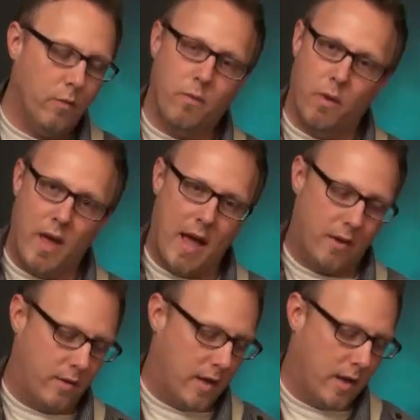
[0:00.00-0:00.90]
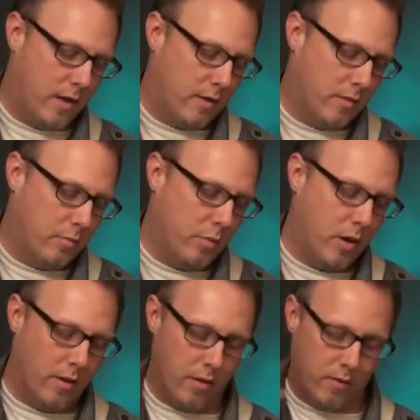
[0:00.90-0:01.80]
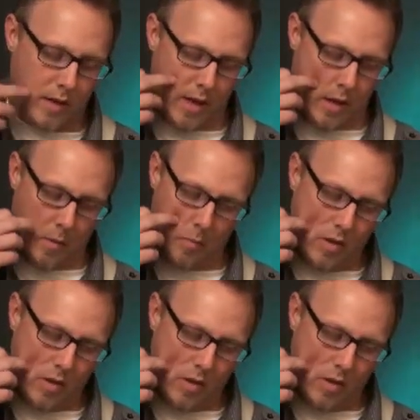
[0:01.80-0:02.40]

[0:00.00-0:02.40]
for that part of the scale.